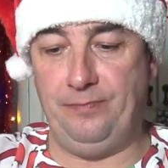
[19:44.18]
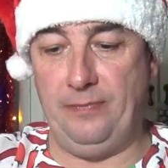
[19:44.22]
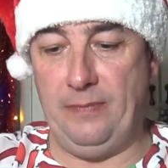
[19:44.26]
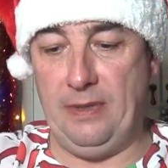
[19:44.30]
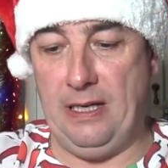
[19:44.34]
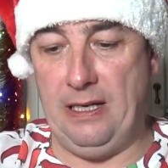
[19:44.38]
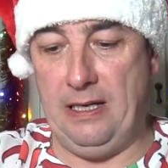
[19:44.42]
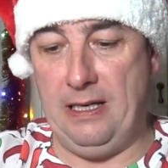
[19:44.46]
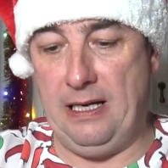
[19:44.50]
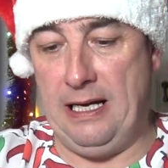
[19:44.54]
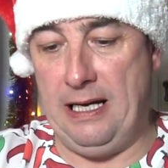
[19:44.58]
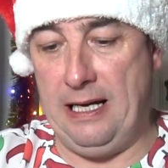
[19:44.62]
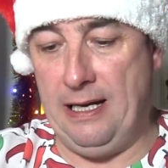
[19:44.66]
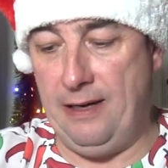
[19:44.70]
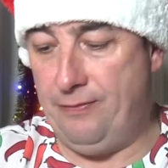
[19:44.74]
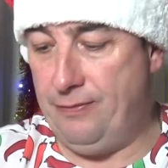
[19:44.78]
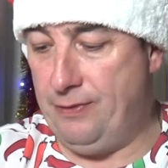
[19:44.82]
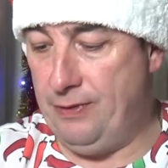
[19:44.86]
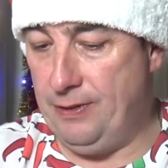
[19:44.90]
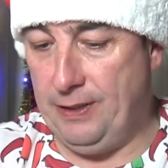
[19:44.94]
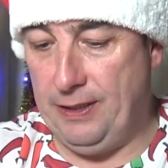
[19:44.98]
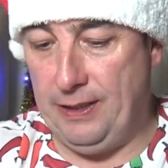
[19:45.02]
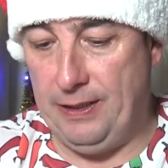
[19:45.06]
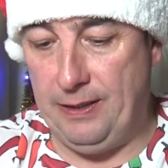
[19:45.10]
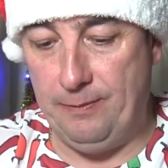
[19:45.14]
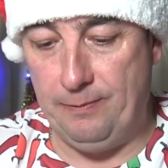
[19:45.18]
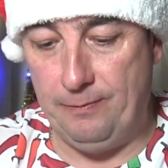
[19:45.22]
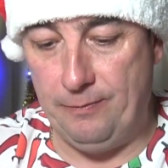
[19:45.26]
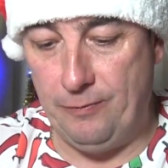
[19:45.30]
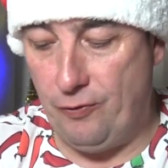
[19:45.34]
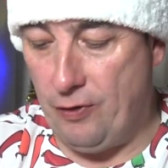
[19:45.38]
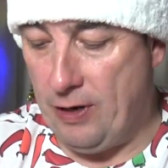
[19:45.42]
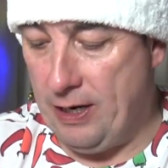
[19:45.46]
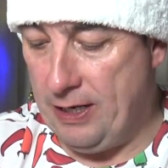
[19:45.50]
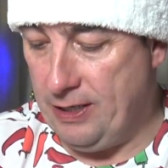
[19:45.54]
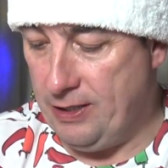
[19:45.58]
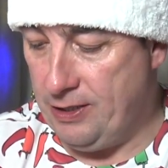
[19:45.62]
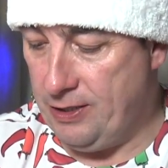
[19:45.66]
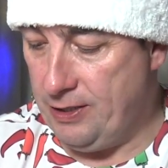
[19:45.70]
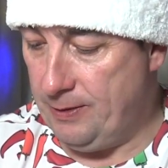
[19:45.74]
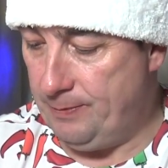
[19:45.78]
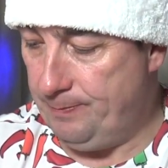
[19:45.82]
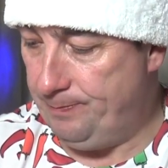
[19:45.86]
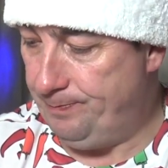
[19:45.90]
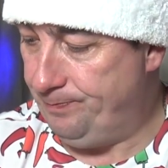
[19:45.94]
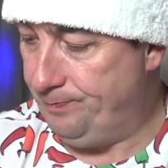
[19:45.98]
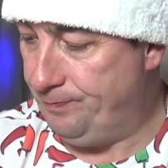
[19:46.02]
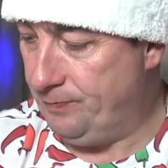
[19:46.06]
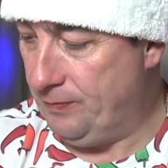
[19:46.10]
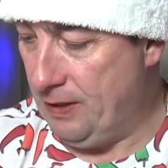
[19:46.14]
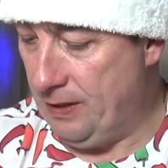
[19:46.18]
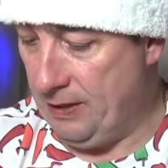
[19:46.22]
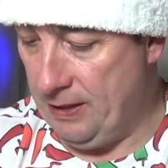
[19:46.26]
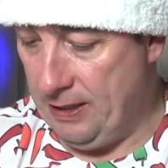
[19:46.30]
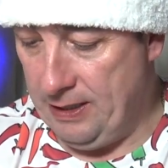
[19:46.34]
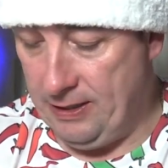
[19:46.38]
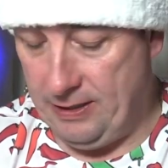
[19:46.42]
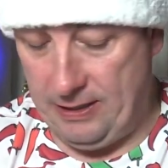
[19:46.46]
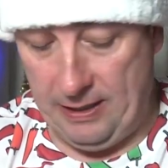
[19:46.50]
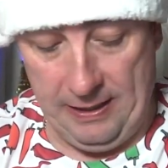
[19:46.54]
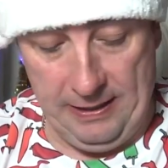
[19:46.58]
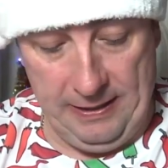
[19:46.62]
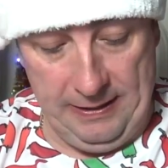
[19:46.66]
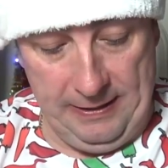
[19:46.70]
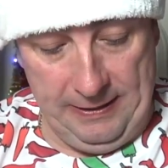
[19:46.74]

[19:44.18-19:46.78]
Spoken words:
I got half the rice and these.